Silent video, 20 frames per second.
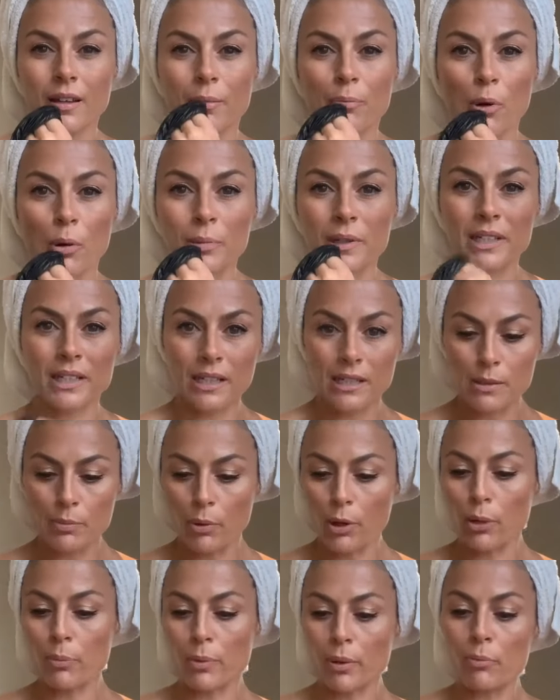Probably need to
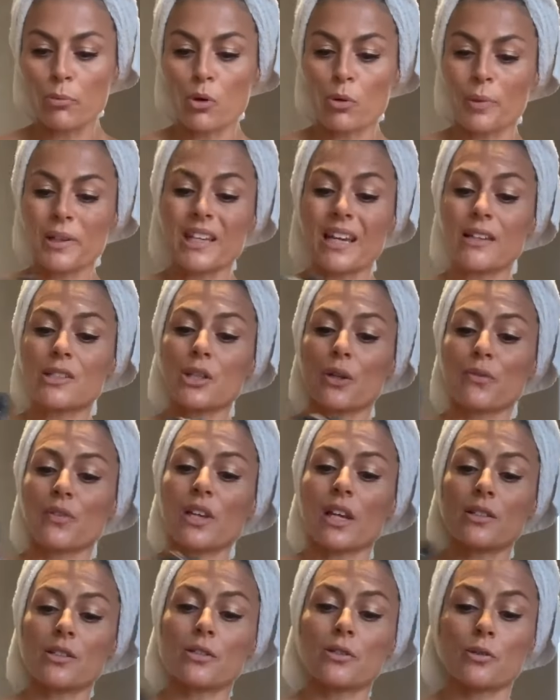put a bit more, but yeah, don't
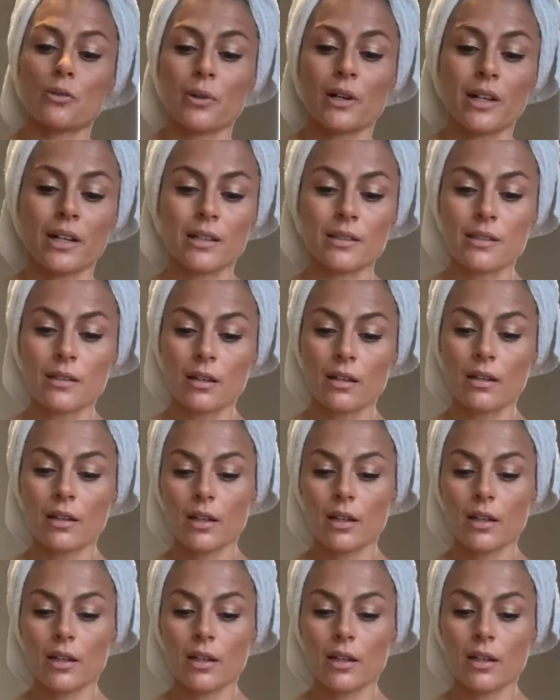forget to do your hands.